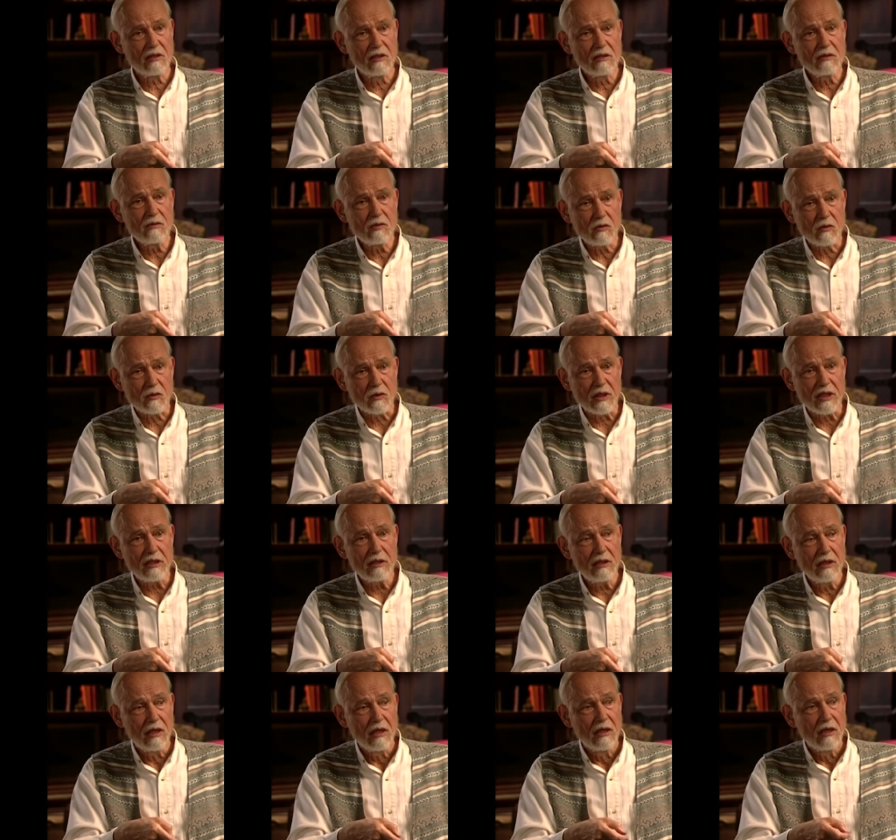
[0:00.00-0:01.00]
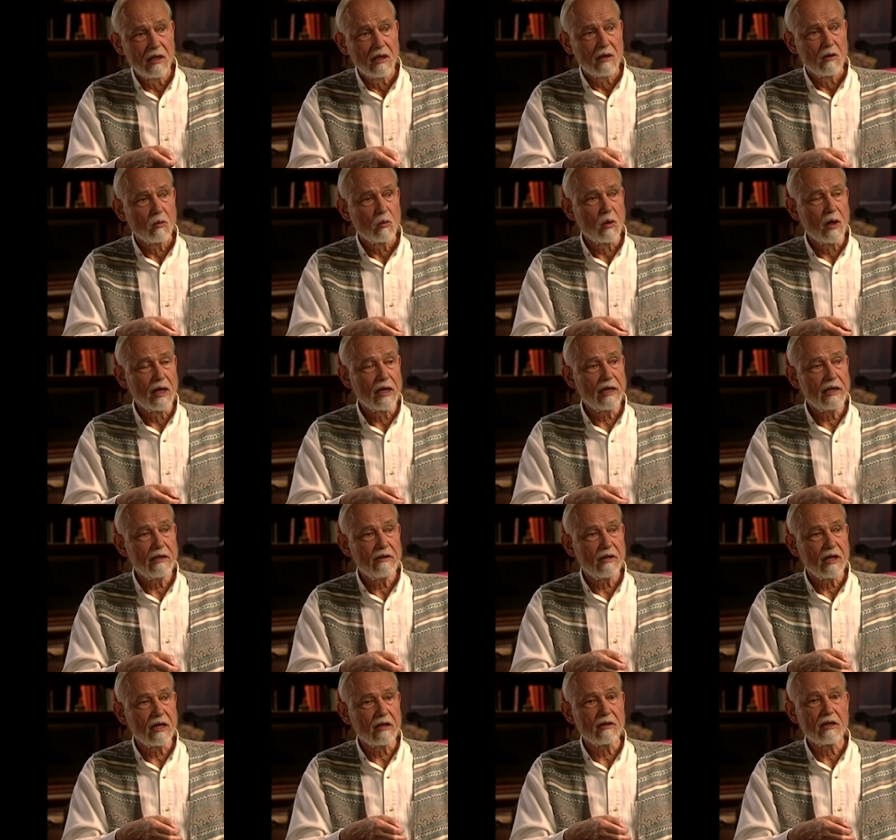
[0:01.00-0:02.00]
country,
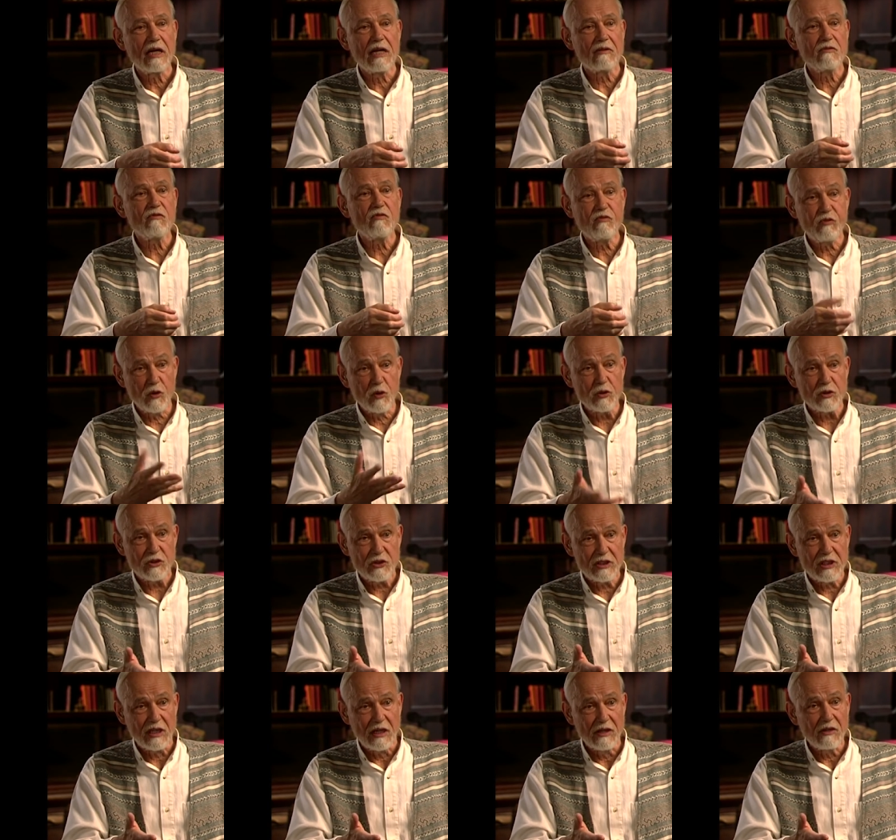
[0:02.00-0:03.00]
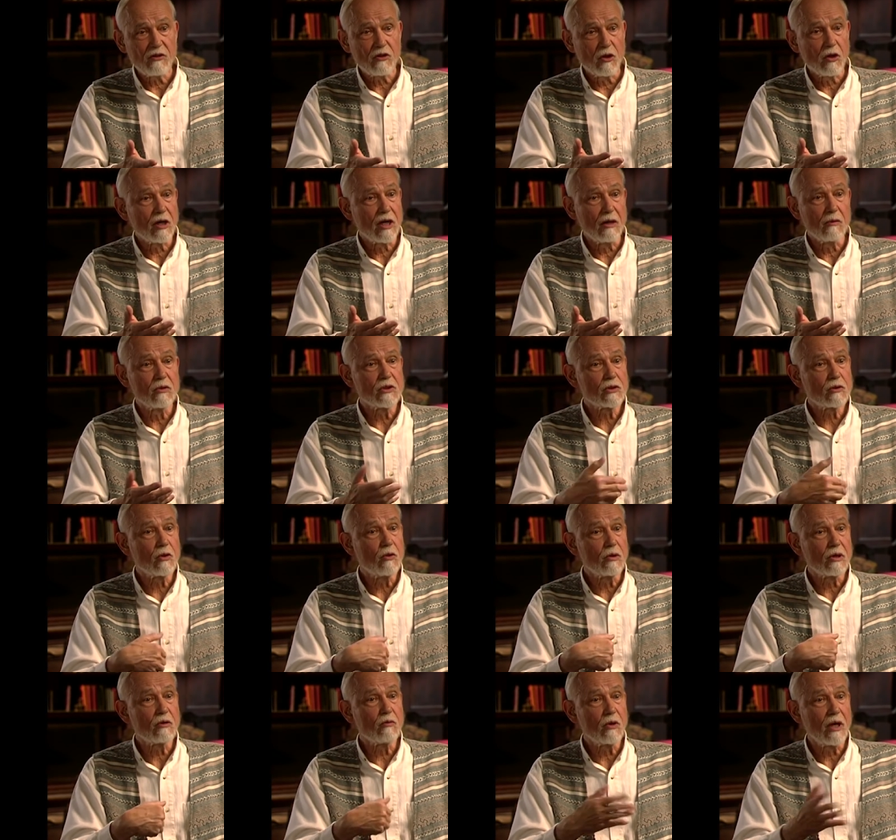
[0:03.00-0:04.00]
why, uh, at first I thought I was
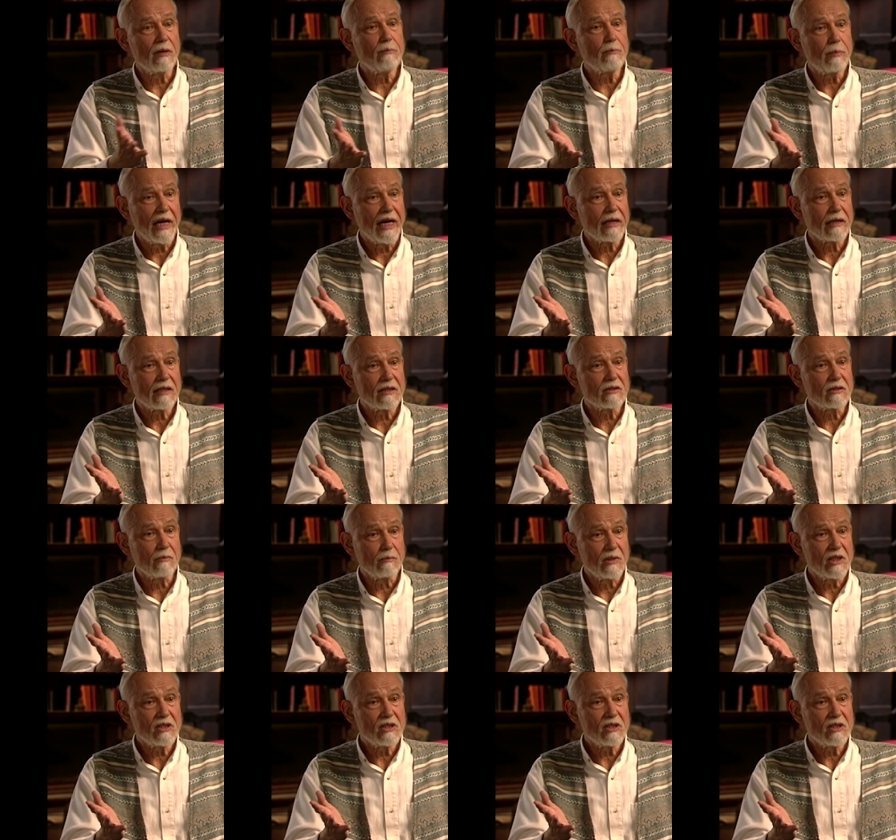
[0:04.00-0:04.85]
going right back as a